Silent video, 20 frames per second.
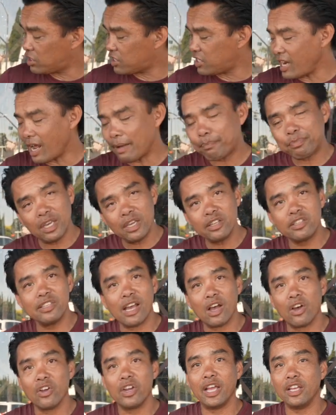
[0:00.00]
snap these
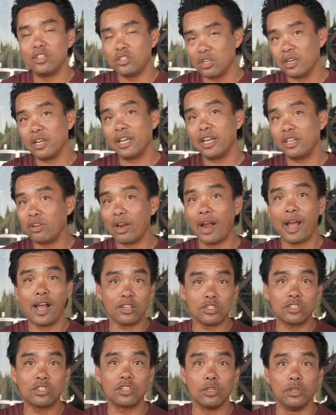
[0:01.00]
nowadays, you're gonna get your
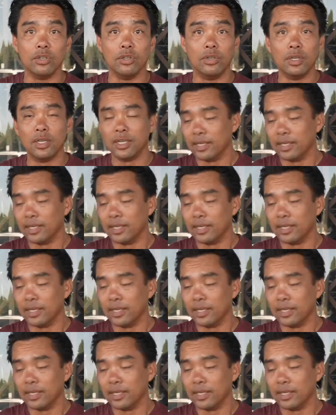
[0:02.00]
ass sued.